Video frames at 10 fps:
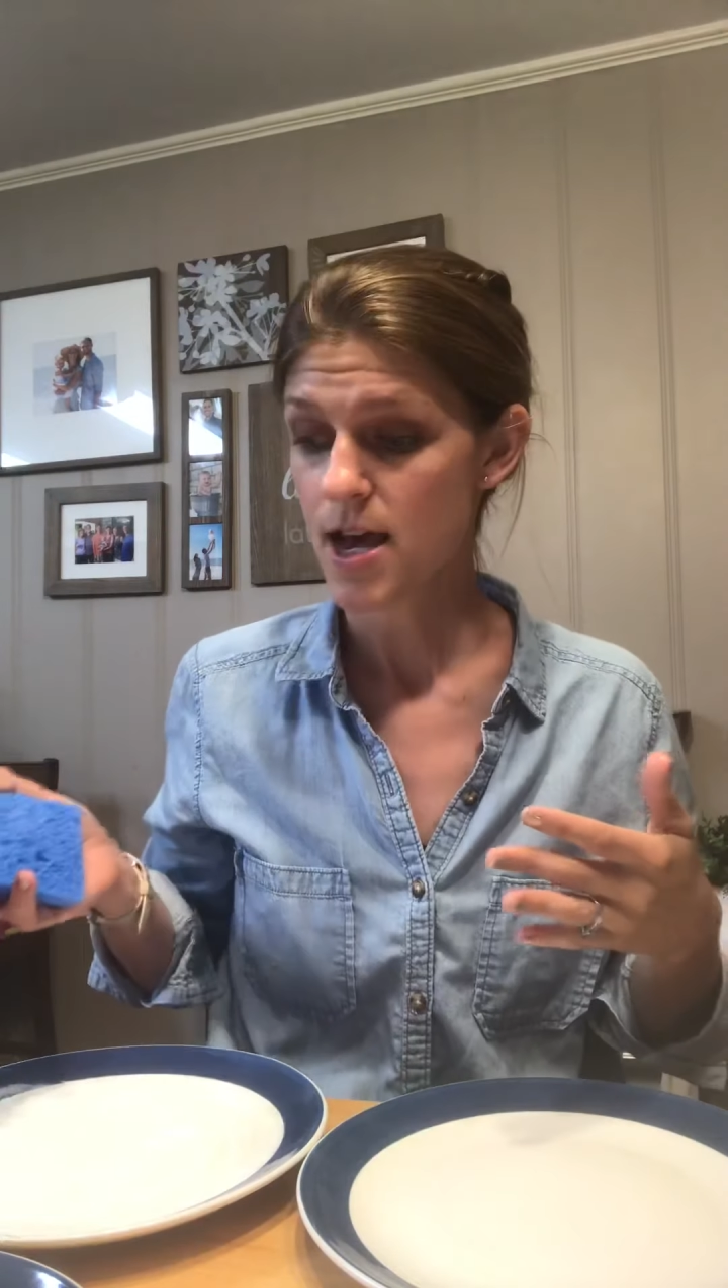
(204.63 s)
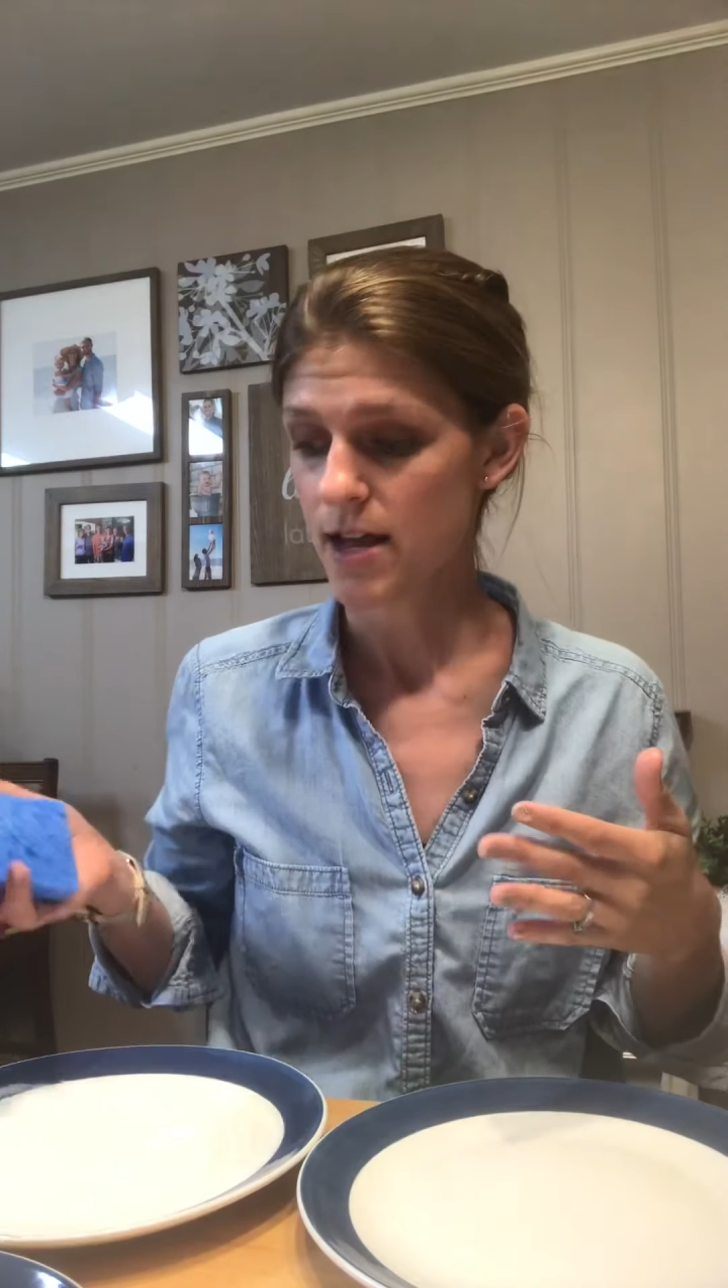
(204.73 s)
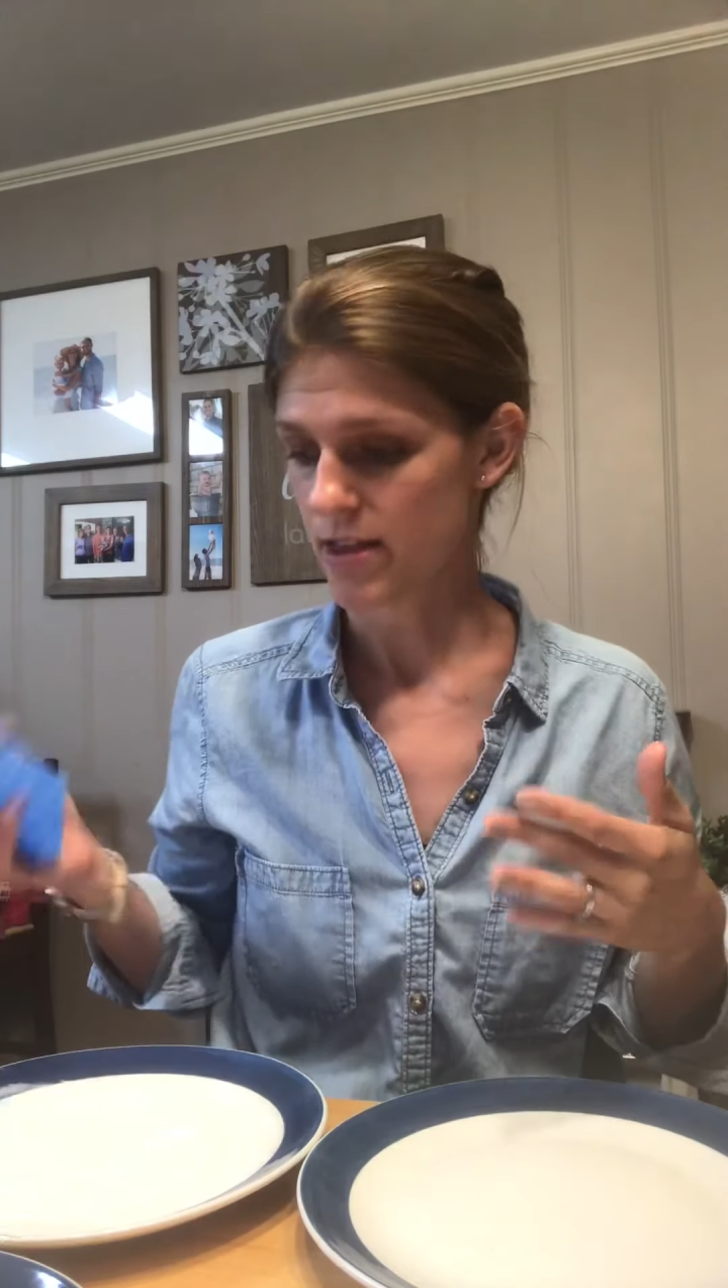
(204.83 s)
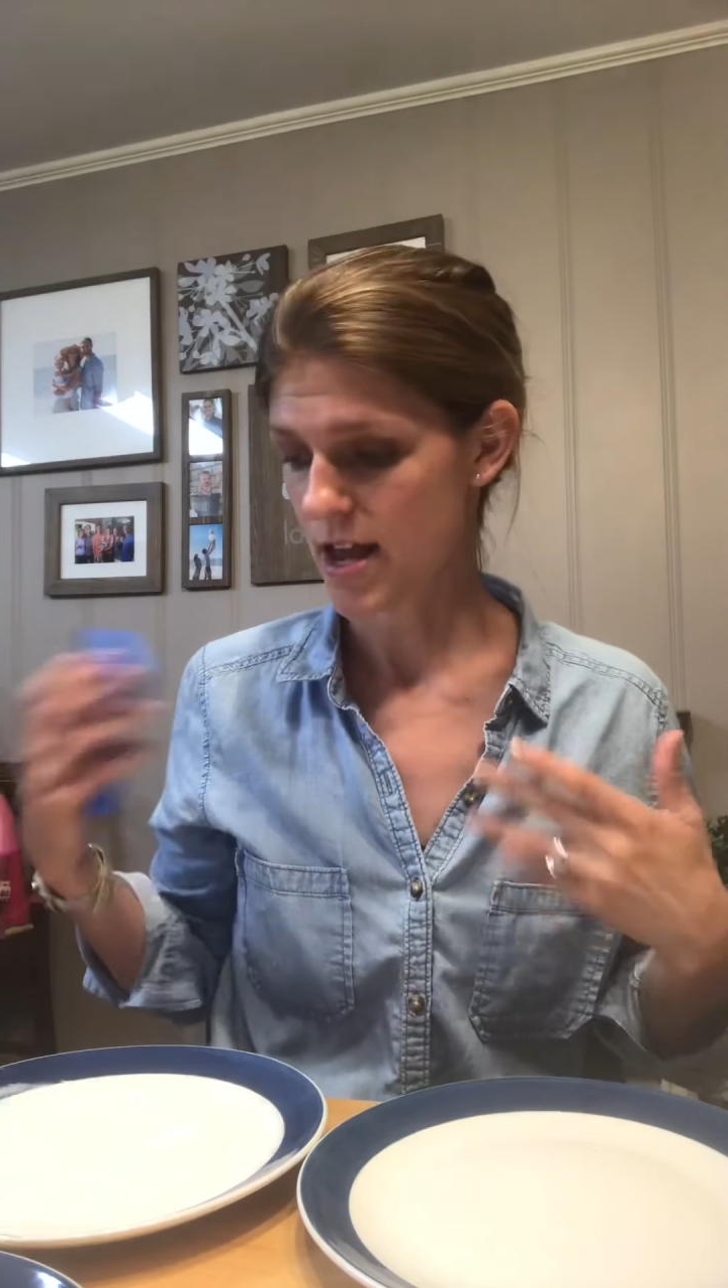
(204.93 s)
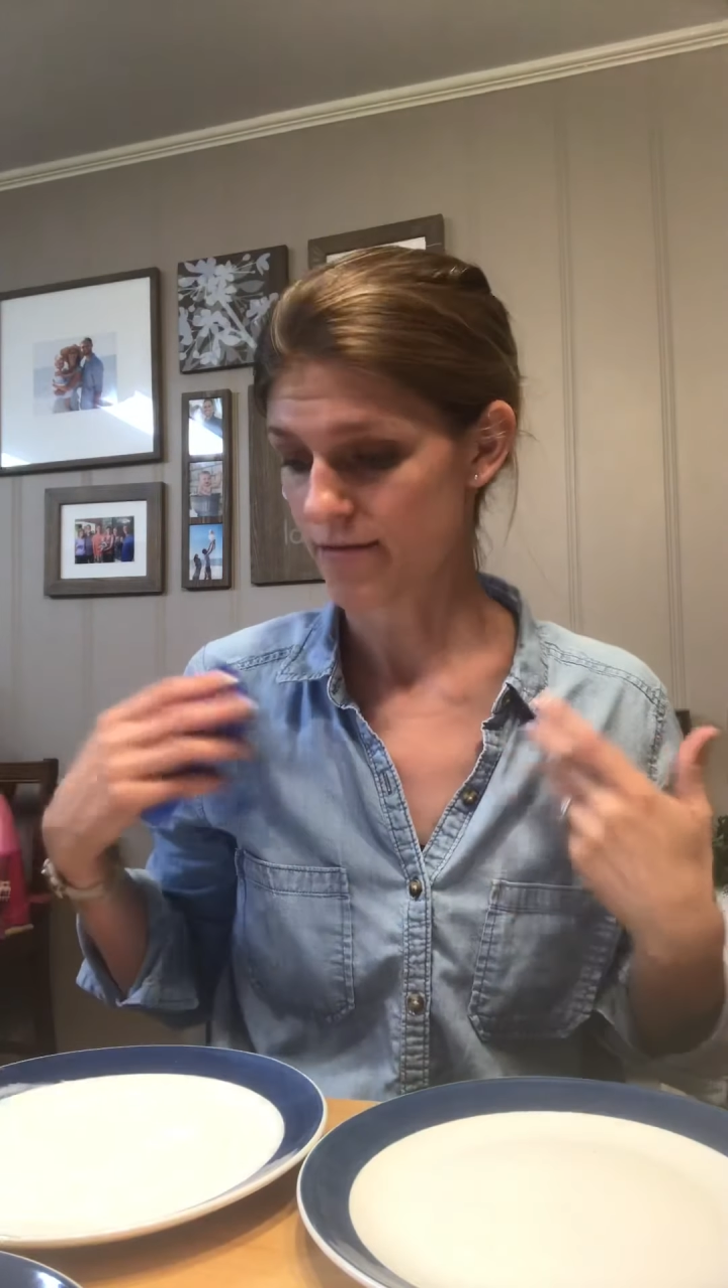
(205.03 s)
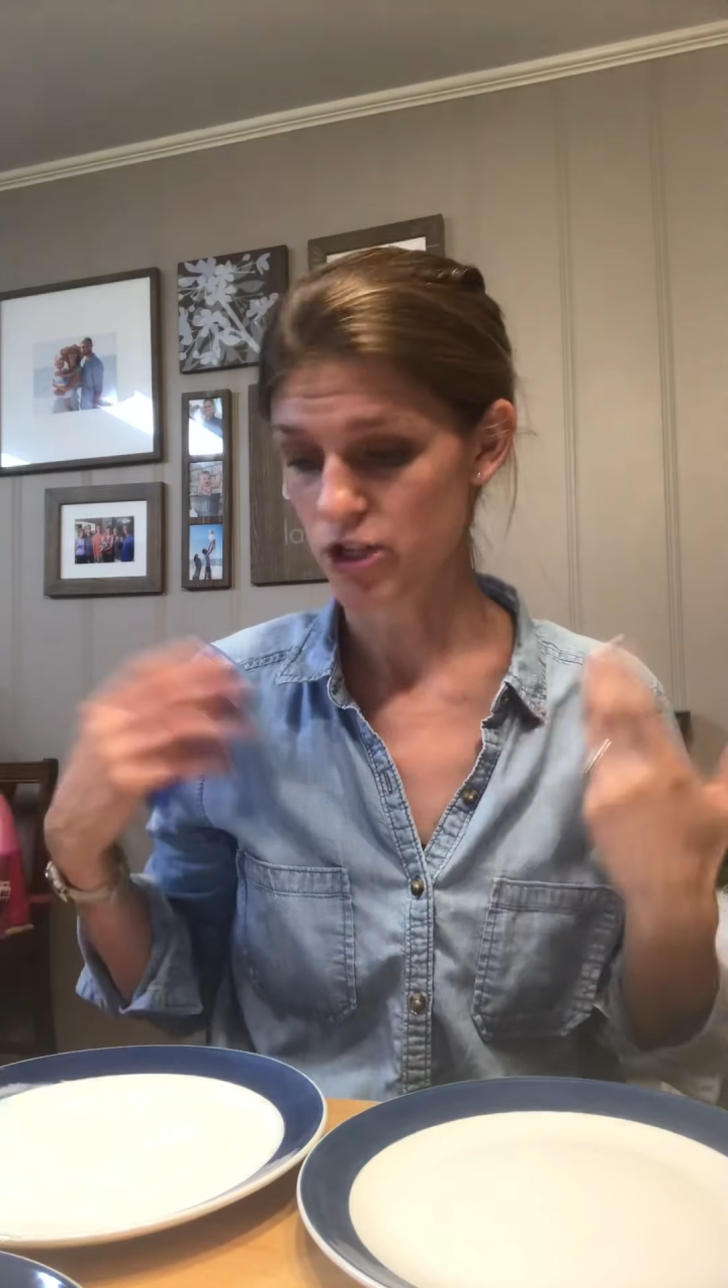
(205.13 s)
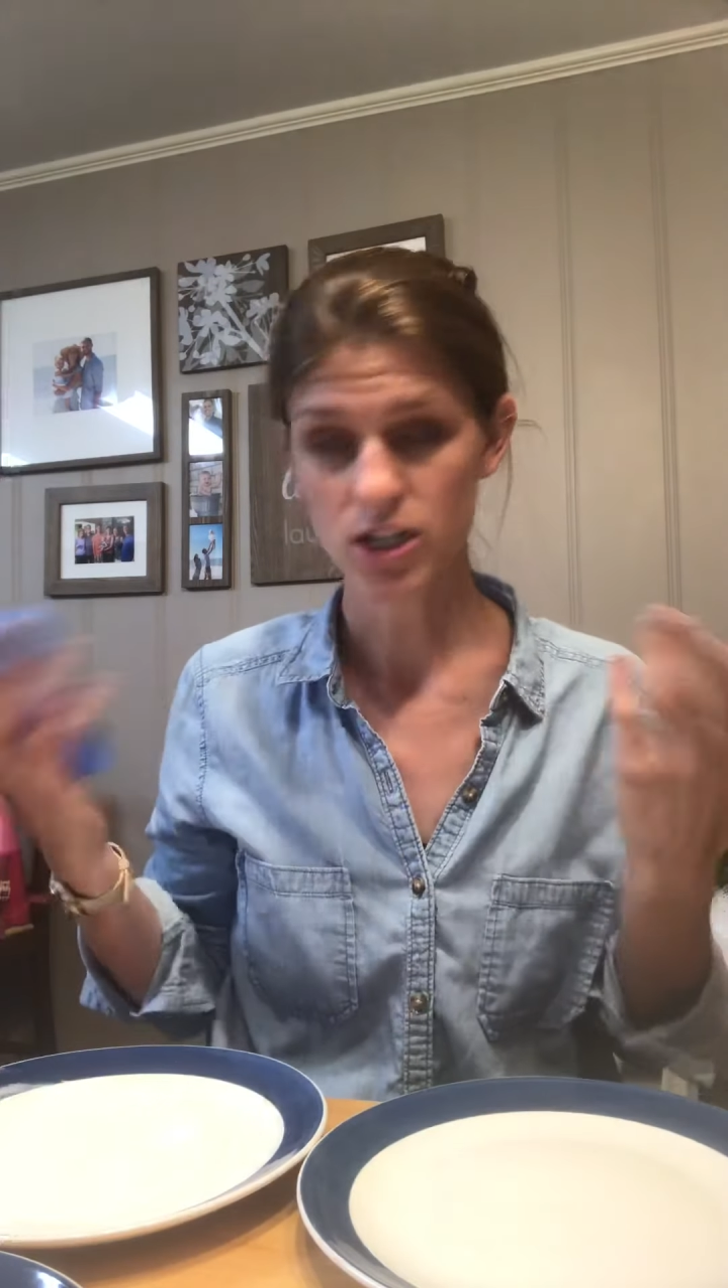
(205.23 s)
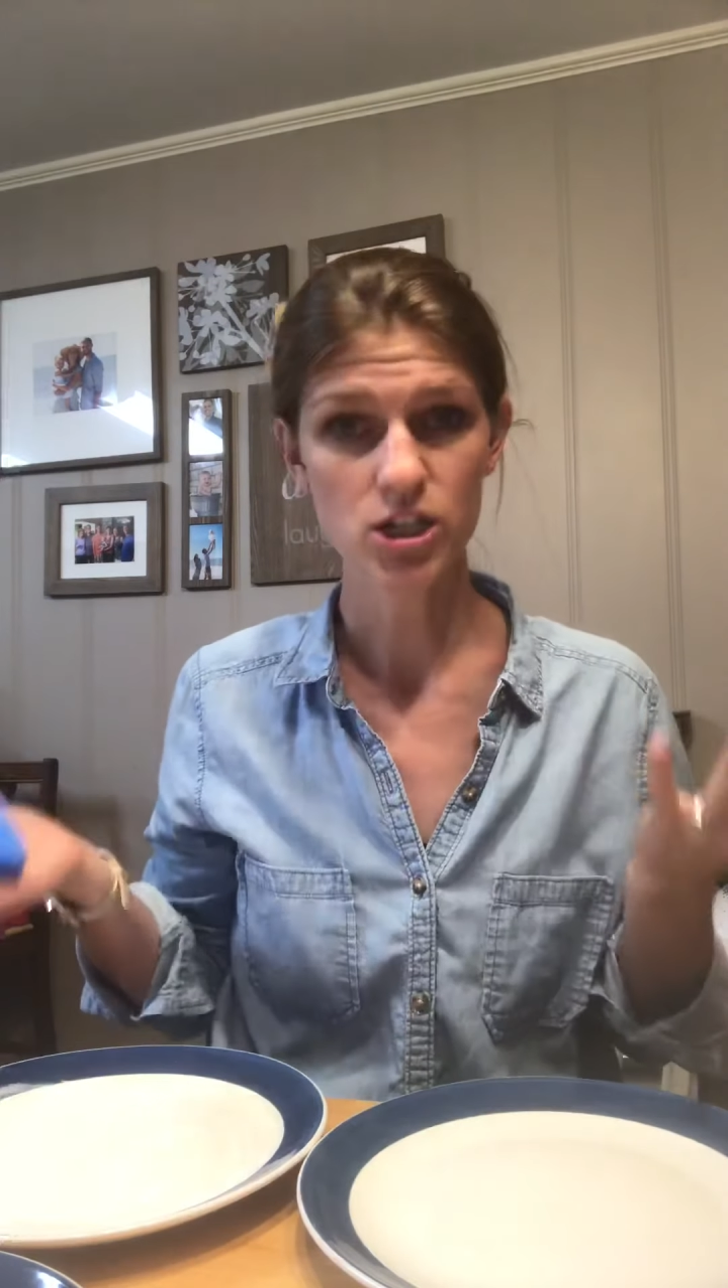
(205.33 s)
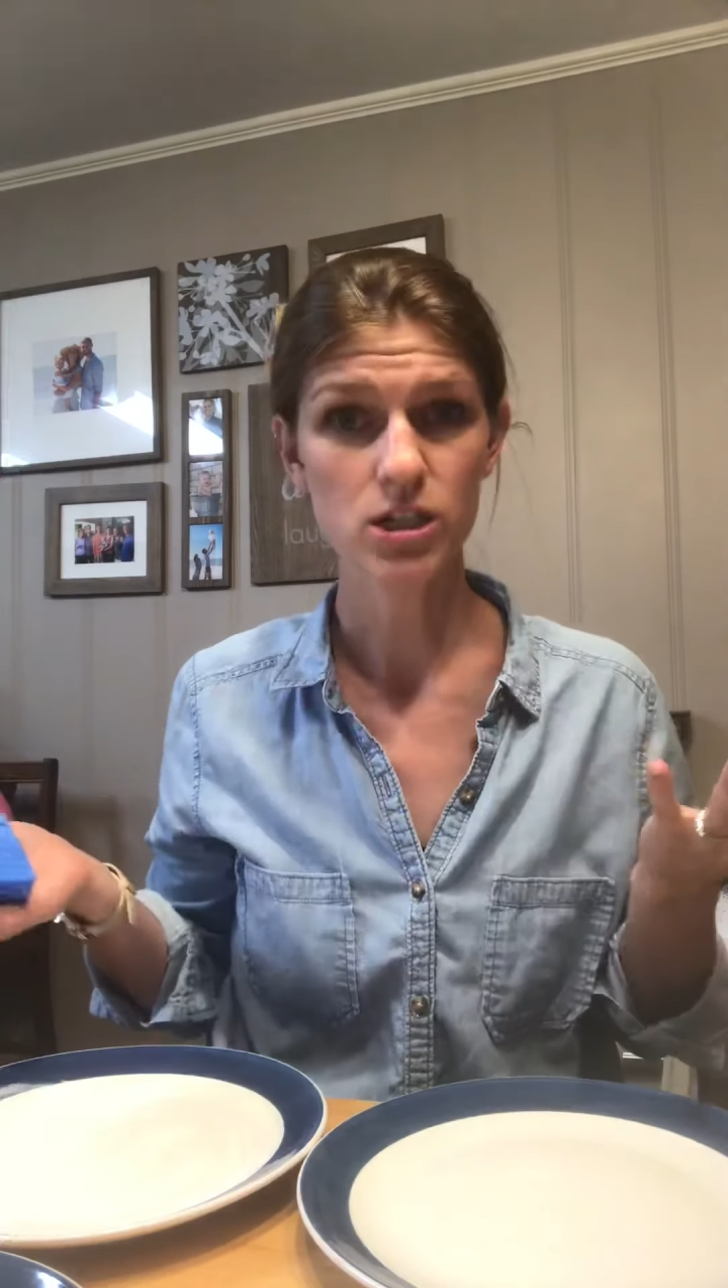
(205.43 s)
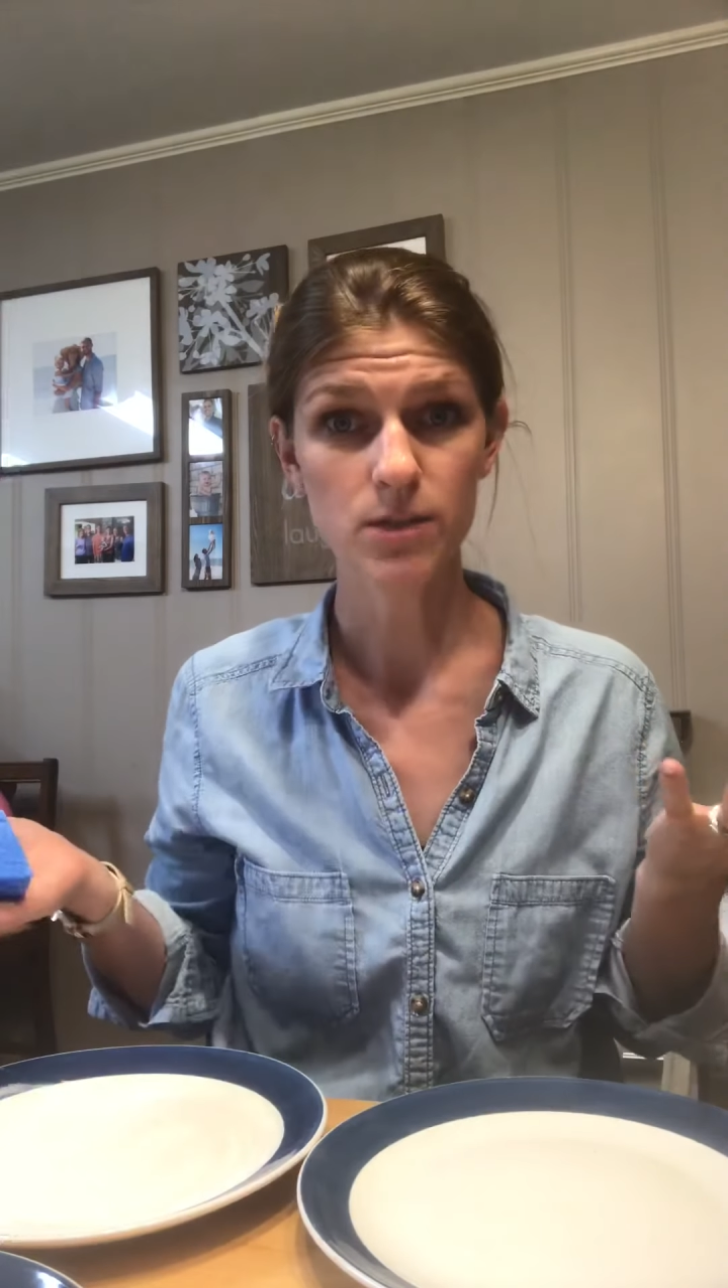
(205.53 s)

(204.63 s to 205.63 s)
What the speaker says: And then after dishes,